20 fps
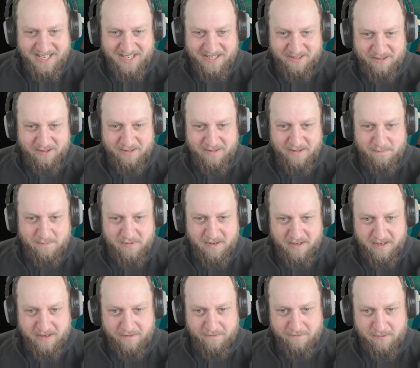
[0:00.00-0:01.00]
Do not
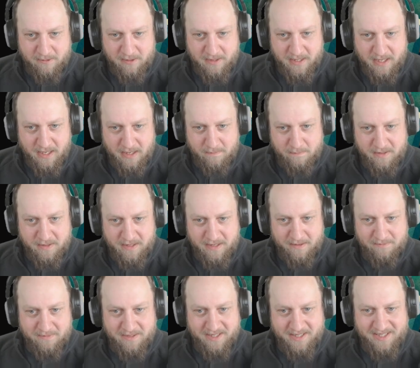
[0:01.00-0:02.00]
believe what Heartbeat
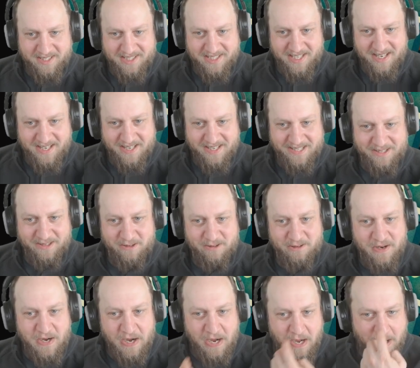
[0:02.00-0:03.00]
MD is telling you.